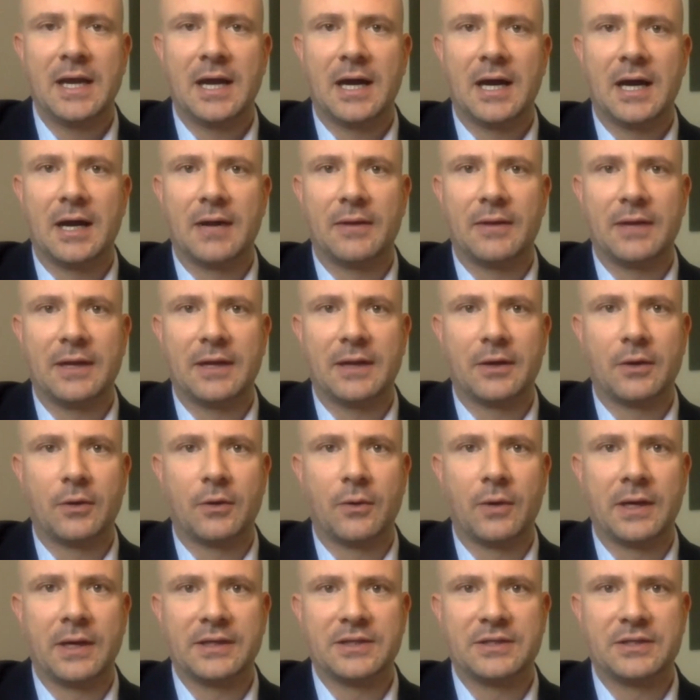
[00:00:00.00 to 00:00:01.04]
Uh, they are
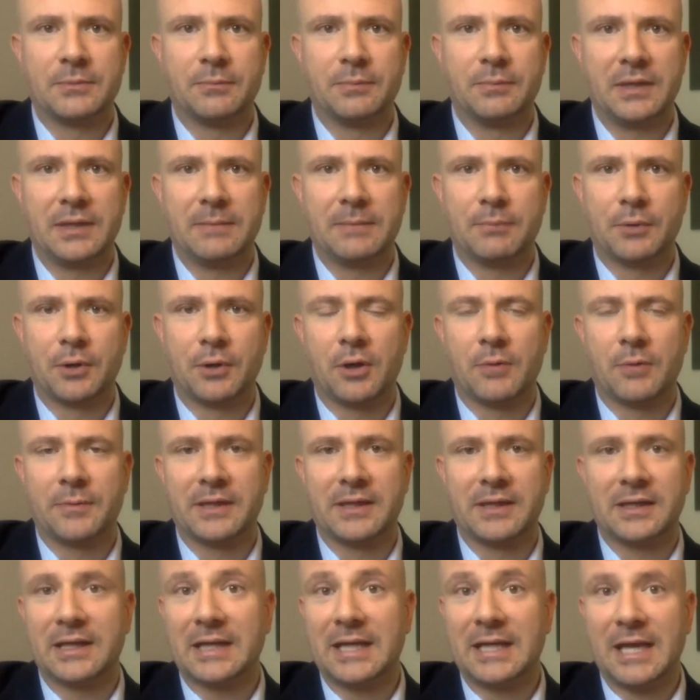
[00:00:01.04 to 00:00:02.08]
going to be
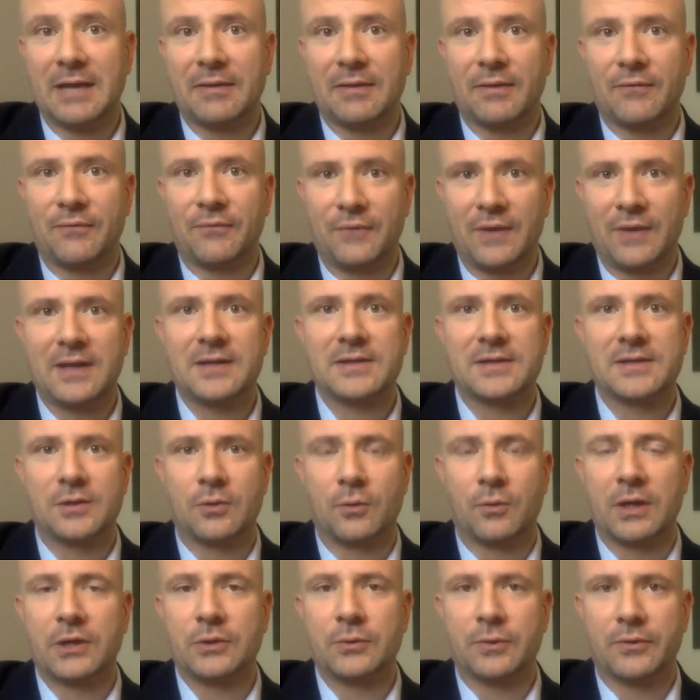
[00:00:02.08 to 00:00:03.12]
permanent. And again, the Fed is
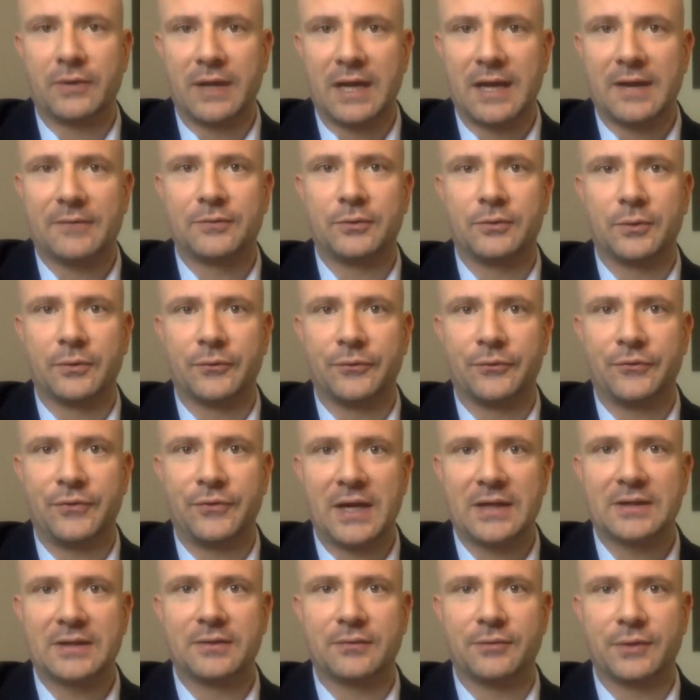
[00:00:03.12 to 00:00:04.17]
going to have to
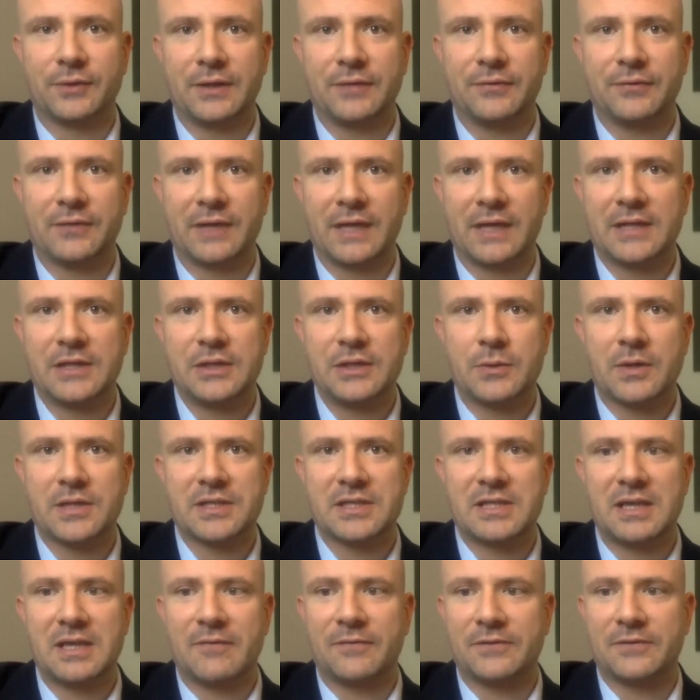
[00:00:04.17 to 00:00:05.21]
effectively finance
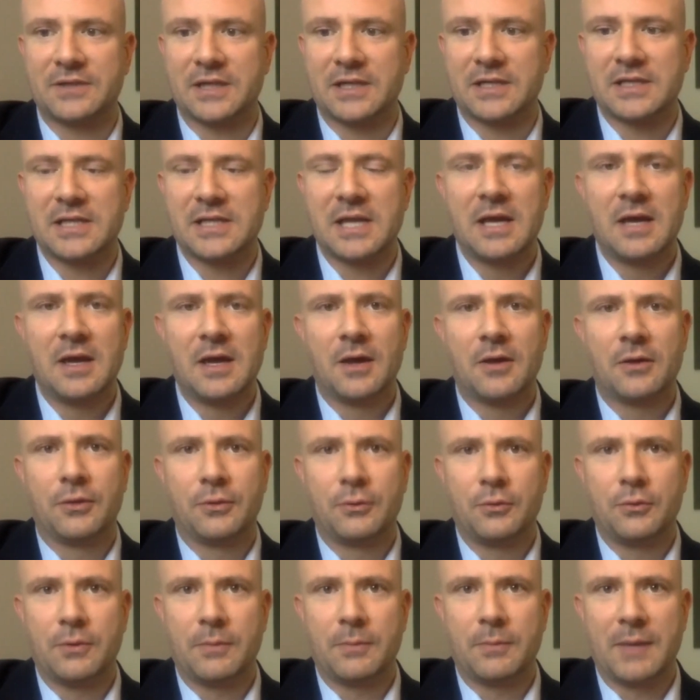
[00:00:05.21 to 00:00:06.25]
U.S. deficits
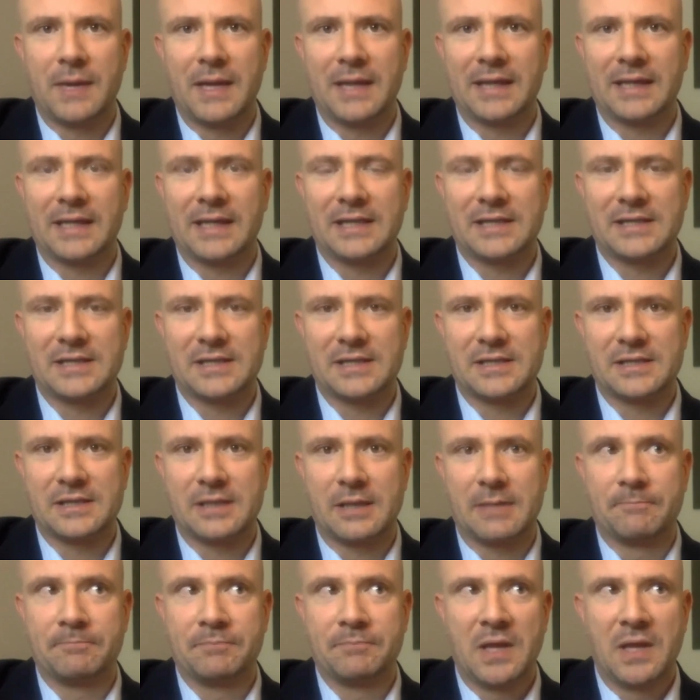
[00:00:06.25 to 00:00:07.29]
through the banking
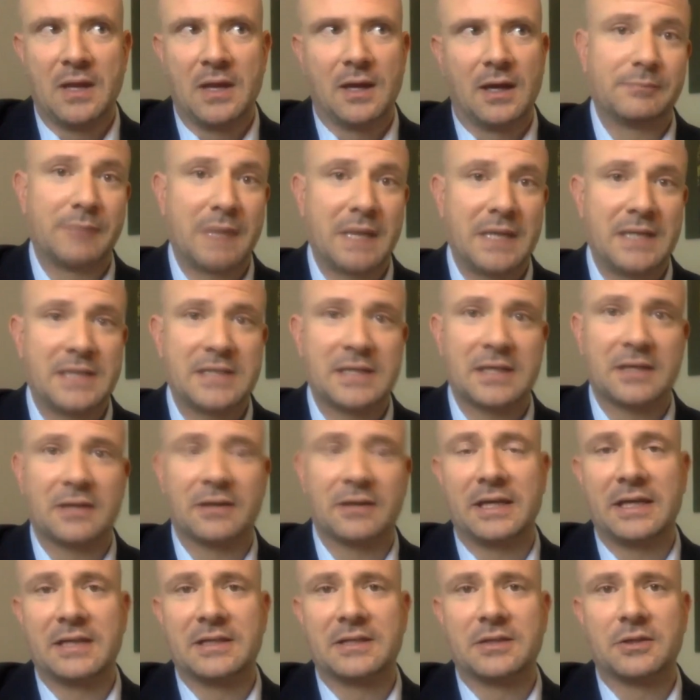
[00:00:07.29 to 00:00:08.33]
system,
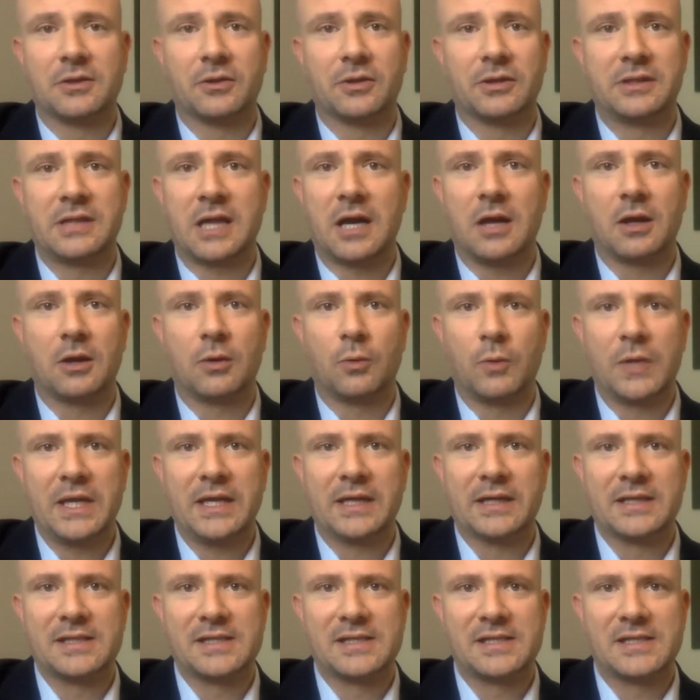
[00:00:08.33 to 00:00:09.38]
basically until the dollar
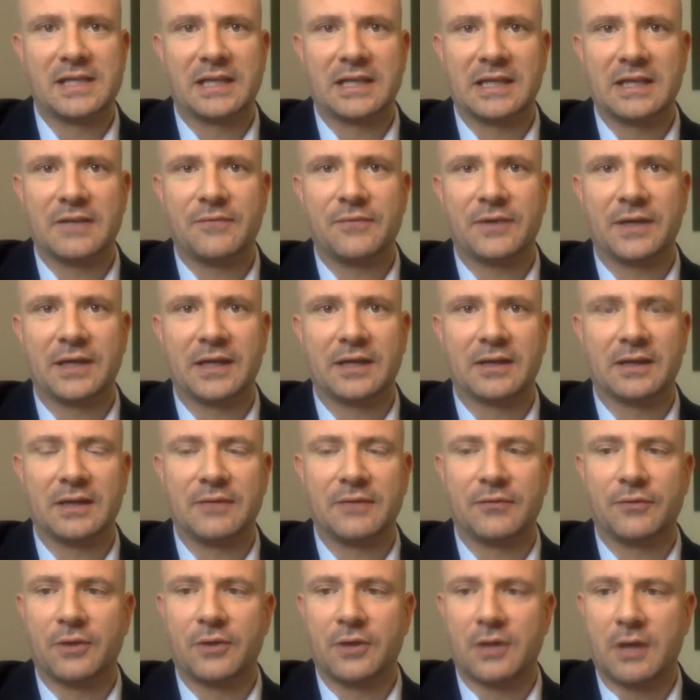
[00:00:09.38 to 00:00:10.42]
weakens
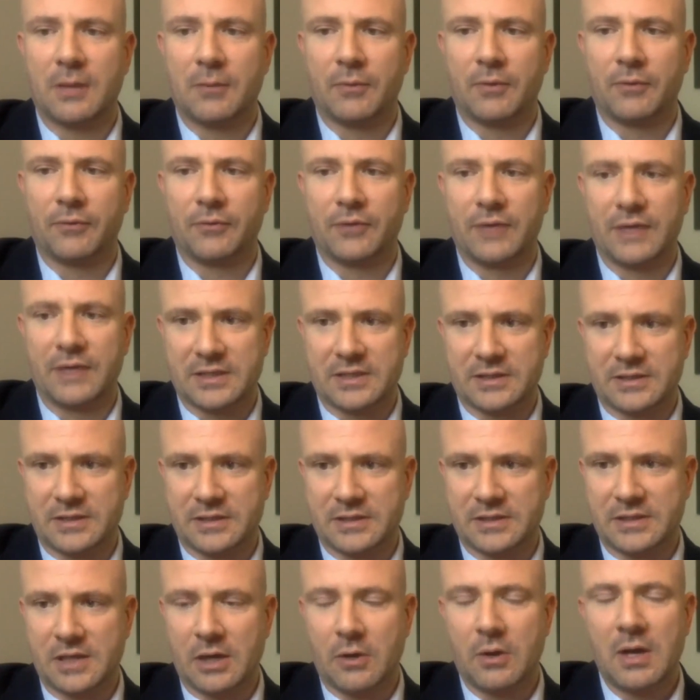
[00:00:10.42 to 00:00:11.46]
significantly for a number of reasons.
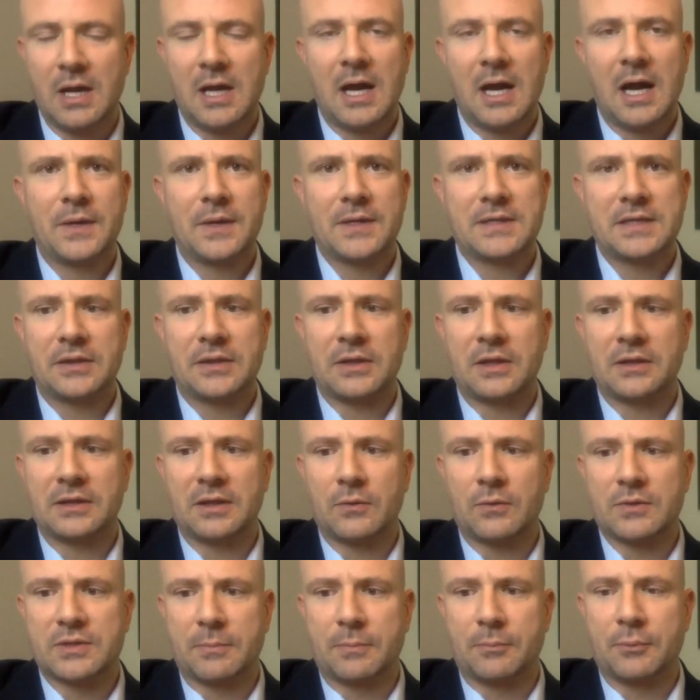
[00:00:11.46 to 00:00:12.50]
And so, to us, I thought
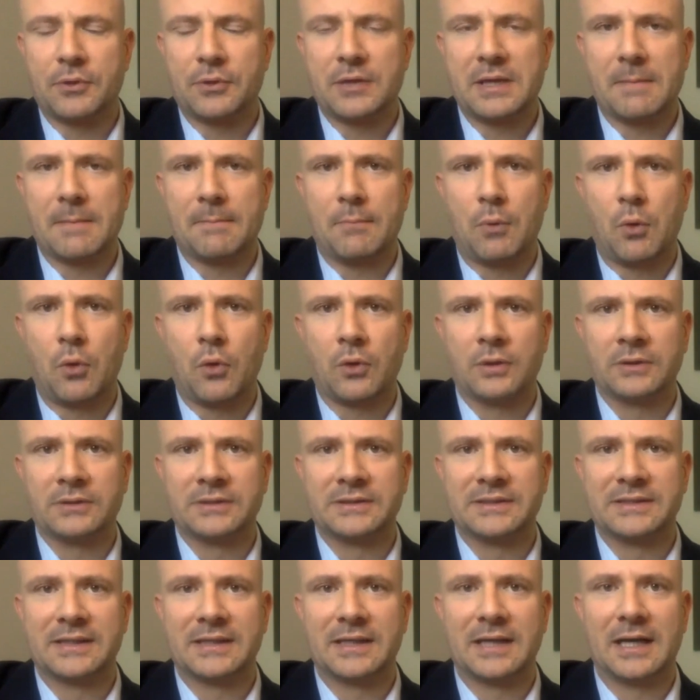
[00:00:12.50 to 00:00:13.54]
that was a pretty
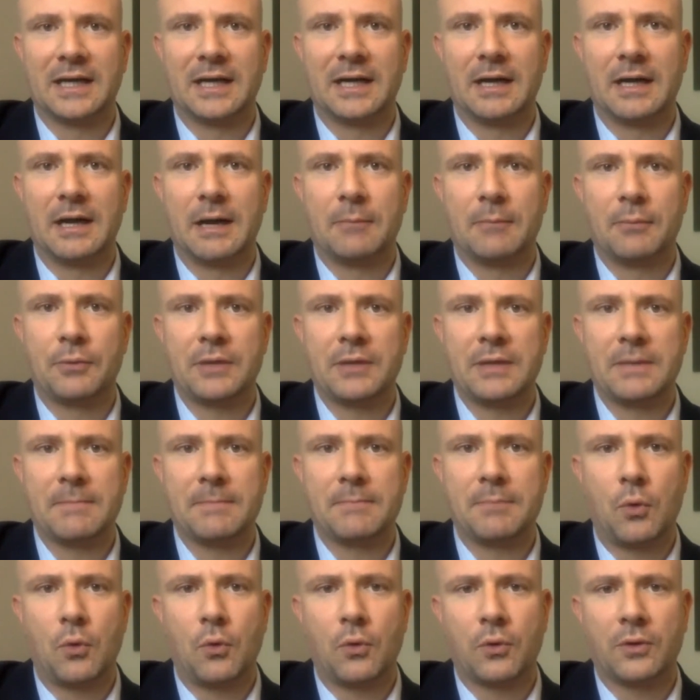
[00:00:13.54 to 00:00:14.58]
important, uh, a pretty
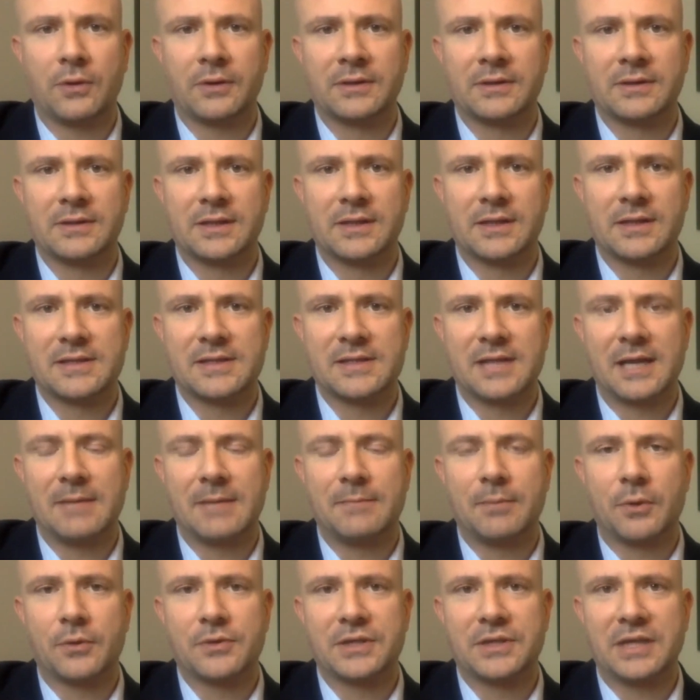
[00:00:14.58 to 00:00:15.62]
important uh,
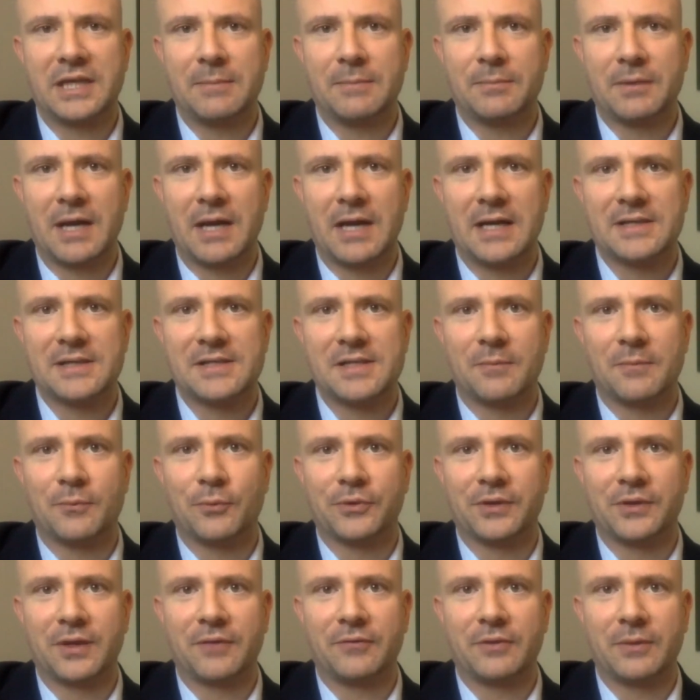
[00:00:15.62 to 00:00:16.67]
signpost to keep an eye on. Something
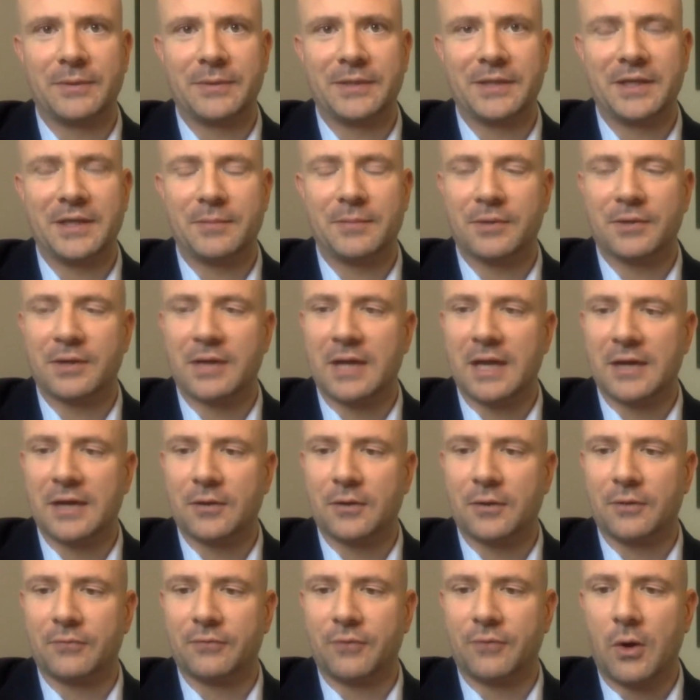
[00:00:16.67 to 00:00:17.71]
we'll definitely be keeping an eye on
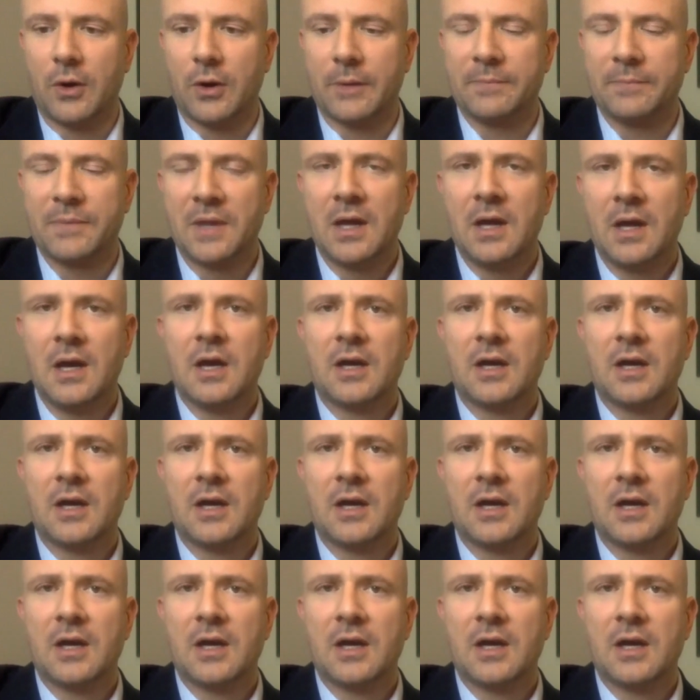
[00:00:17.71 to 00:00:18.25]
going forward.